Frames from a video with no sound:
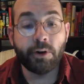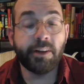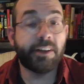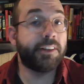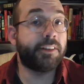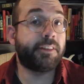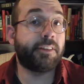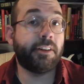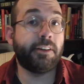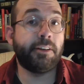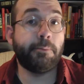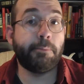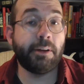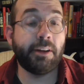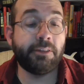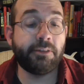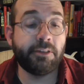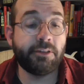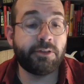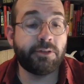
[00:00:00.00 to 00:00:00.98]
Or you can send a
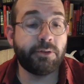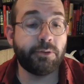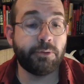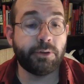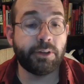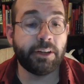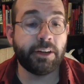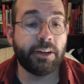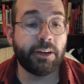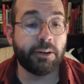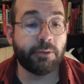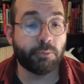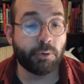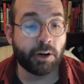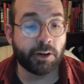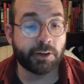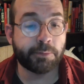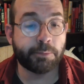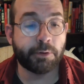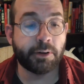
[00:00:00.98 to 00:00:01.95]
message to the
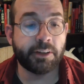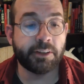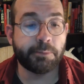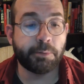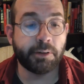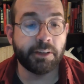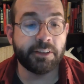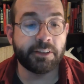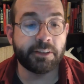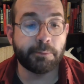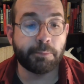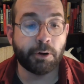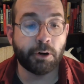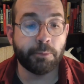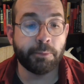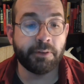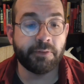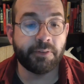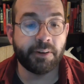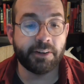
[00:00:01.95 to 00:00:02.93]
Rock Springs Police
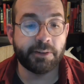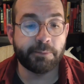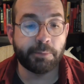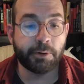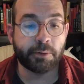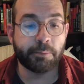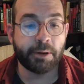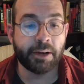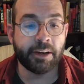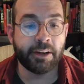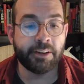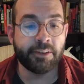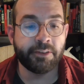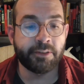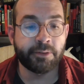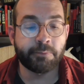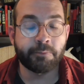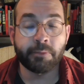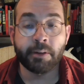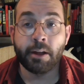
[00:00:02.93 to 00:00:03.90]
Department Facebook
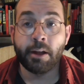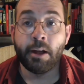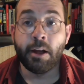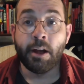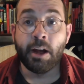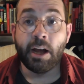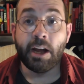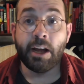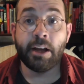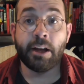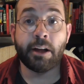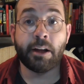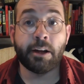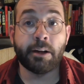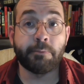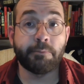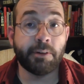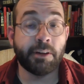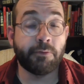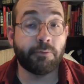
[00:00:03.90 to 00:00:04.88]
page
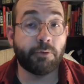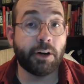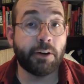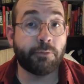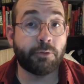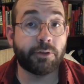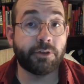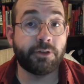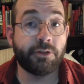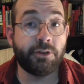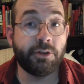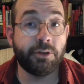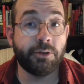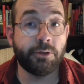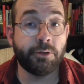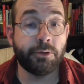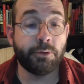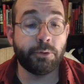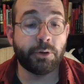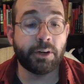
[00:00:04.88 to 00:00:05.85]
in reference
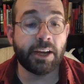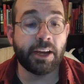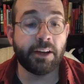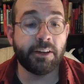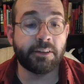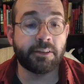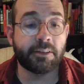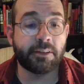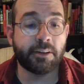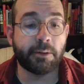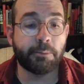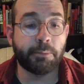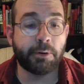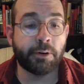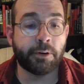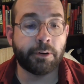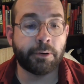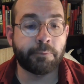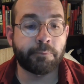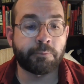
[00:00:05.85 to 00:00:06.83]
to case
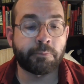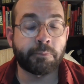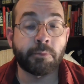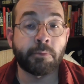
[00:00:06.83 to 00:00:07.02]
number